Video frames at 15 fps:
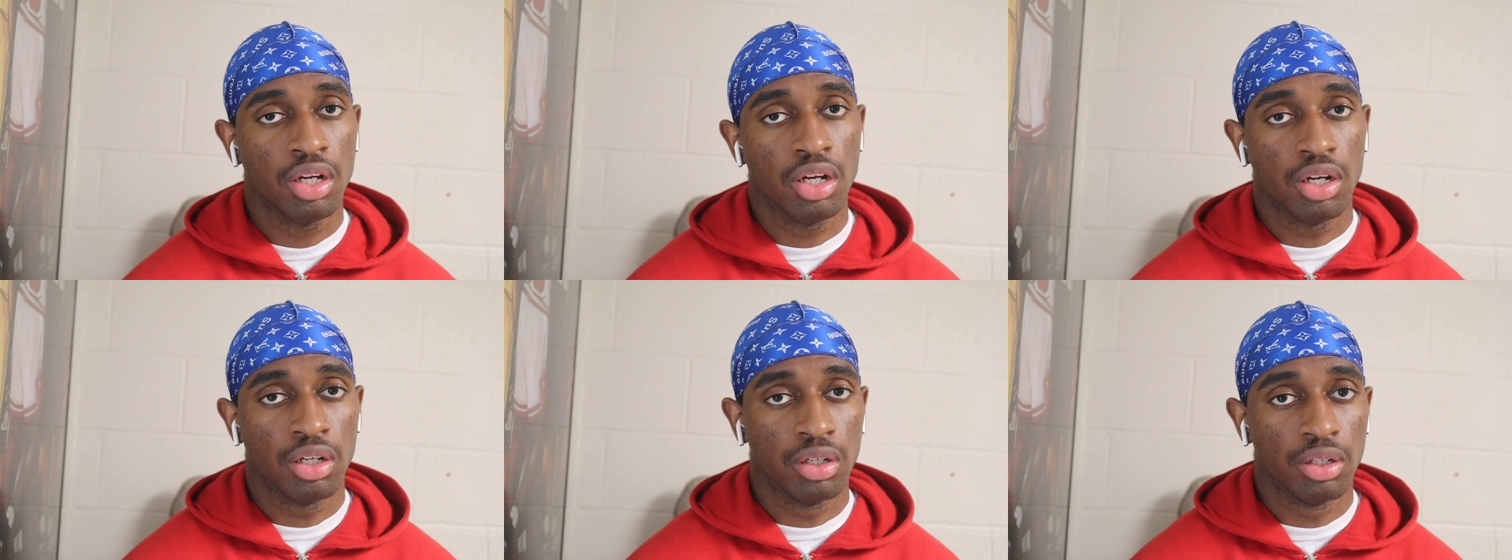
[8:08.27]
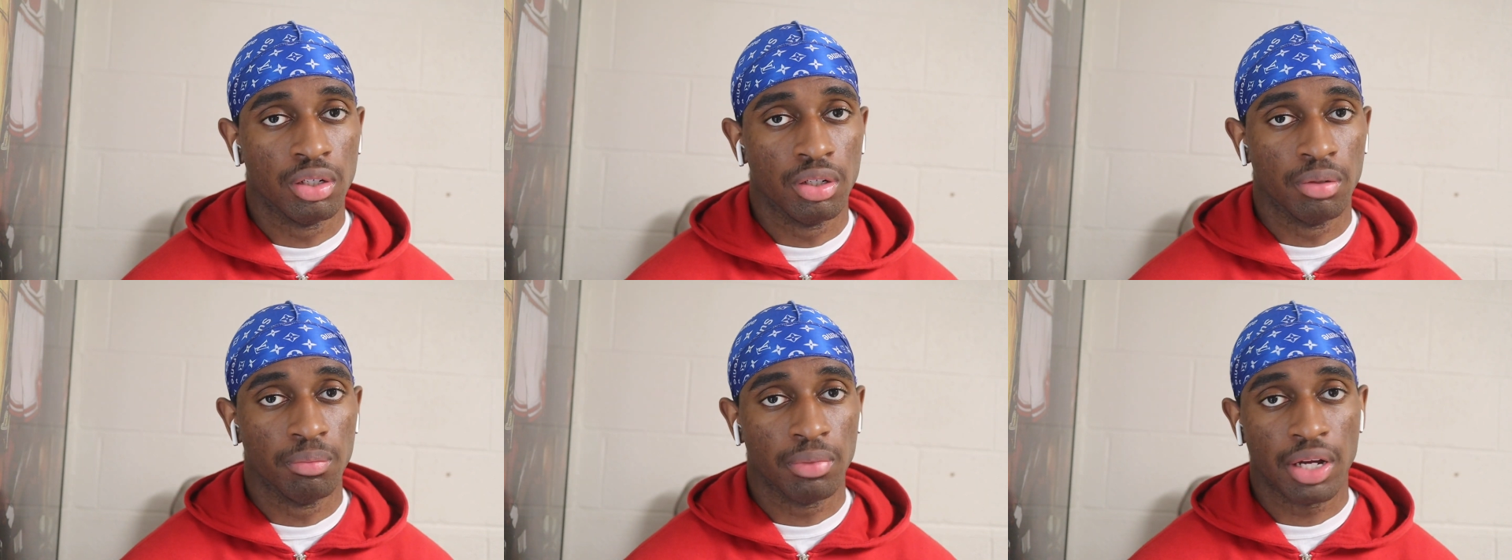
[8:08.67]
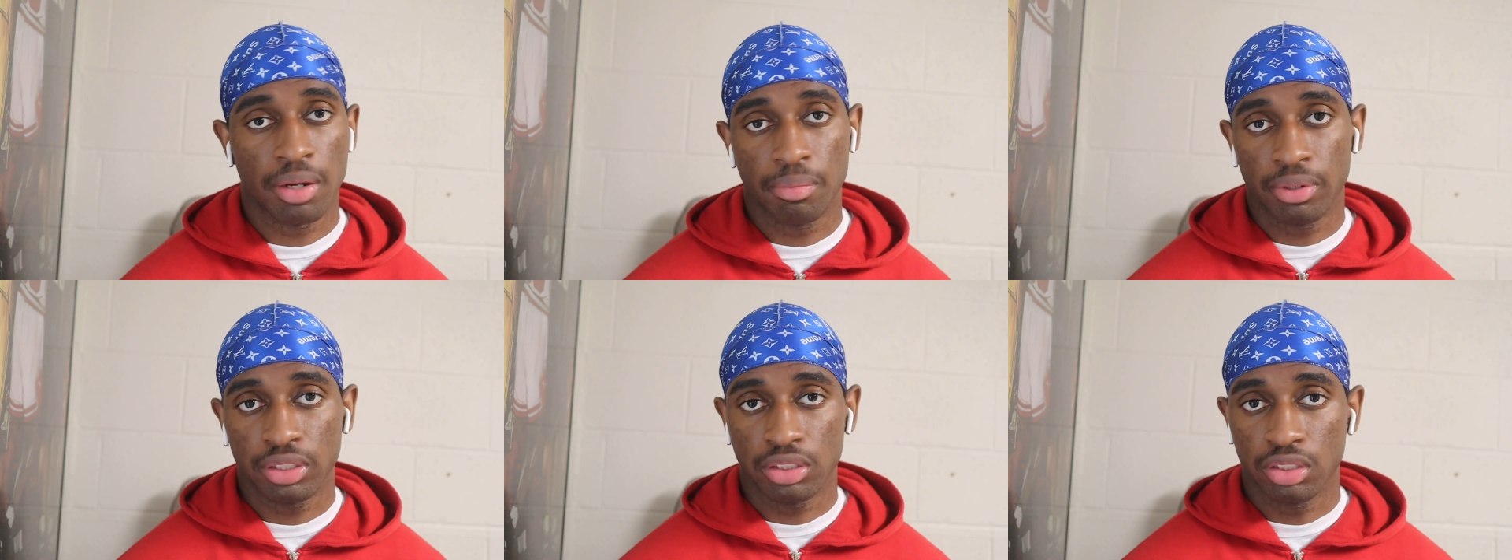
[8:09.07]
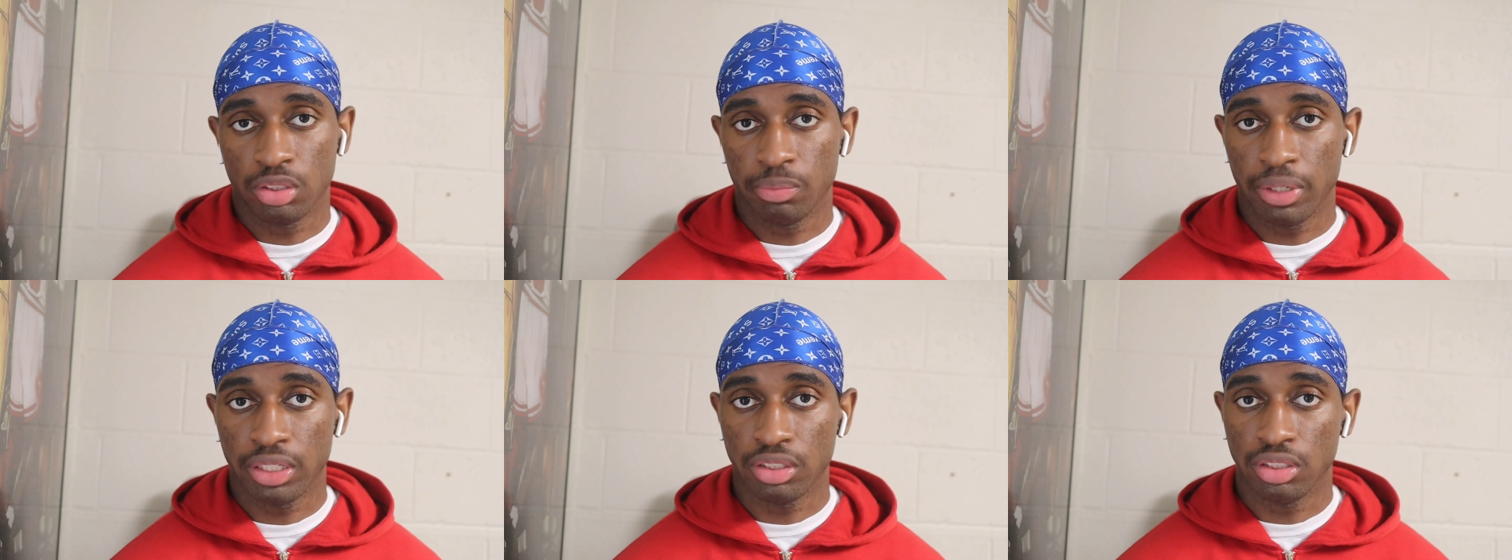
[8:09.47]
Blind brushing
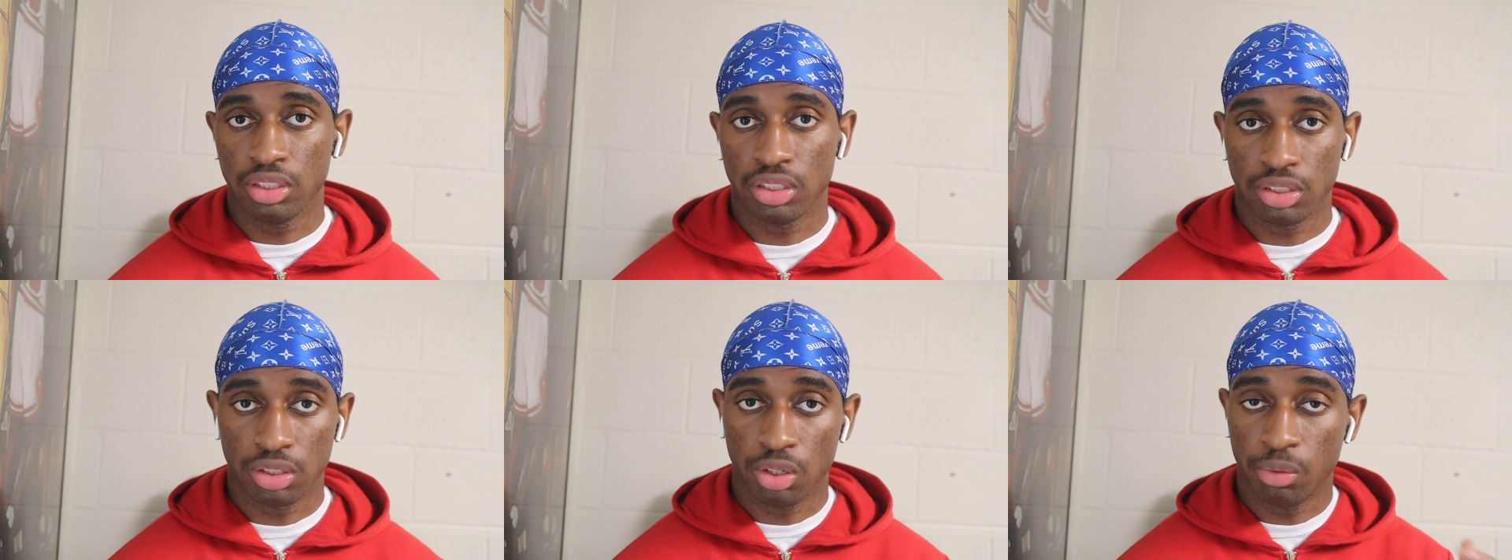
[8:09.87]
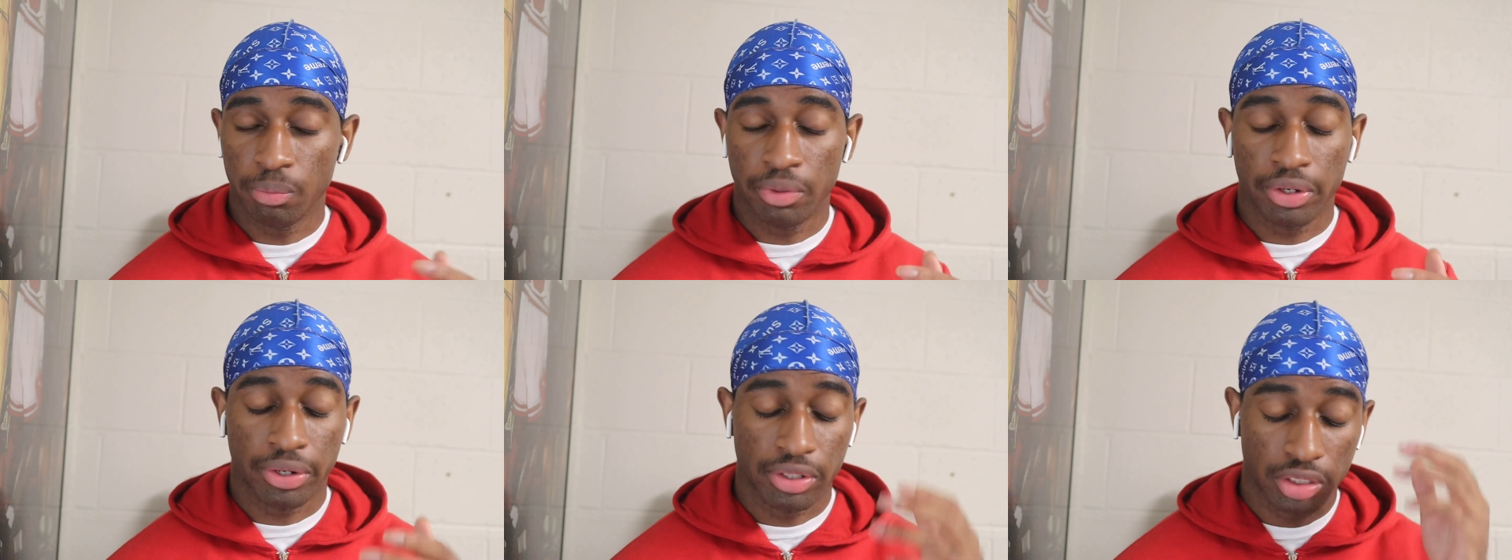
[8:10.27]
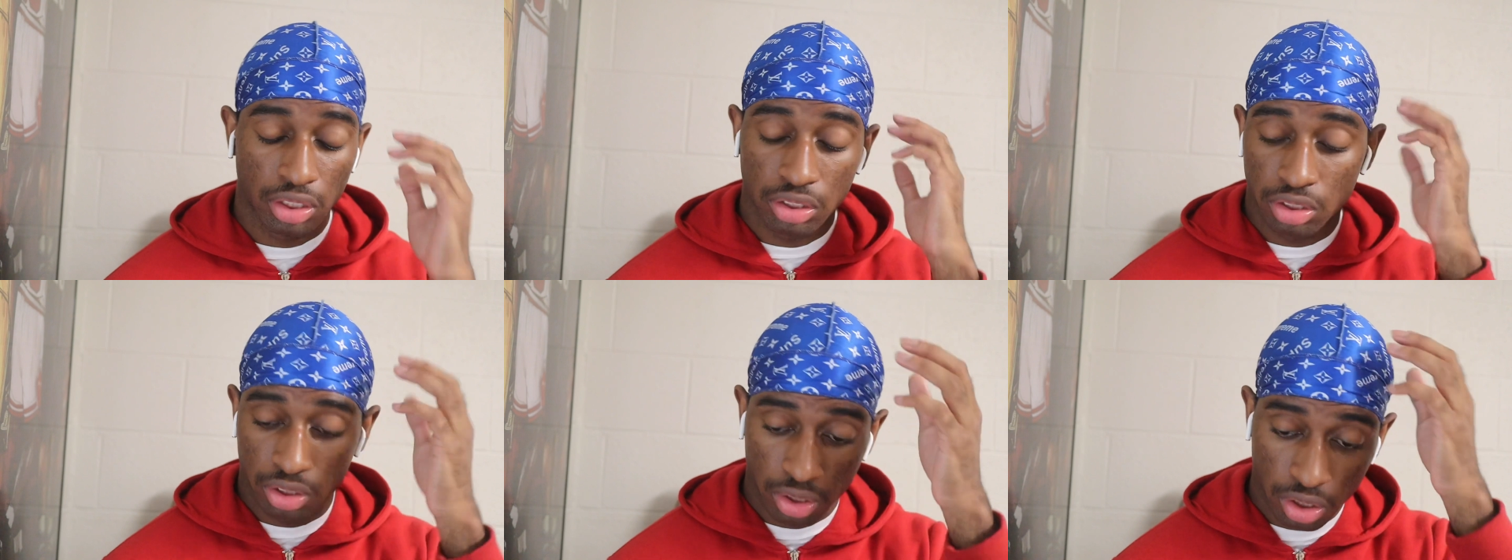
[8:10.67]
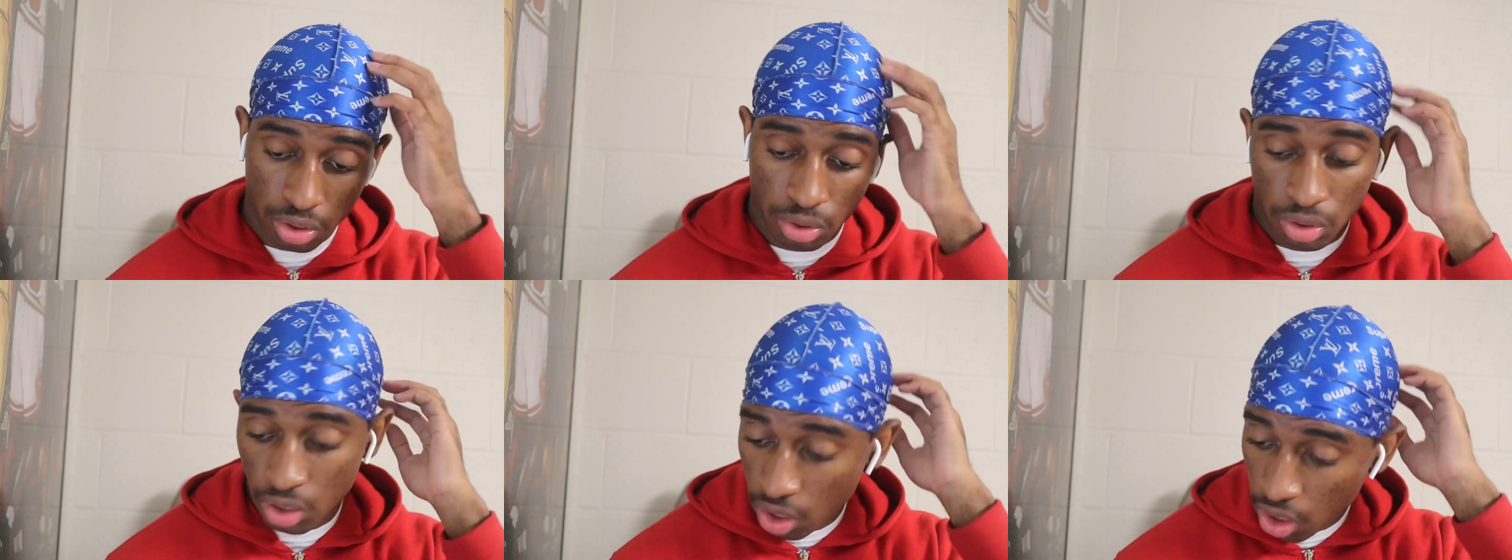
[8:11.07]
is basically just no mirror, just, you know,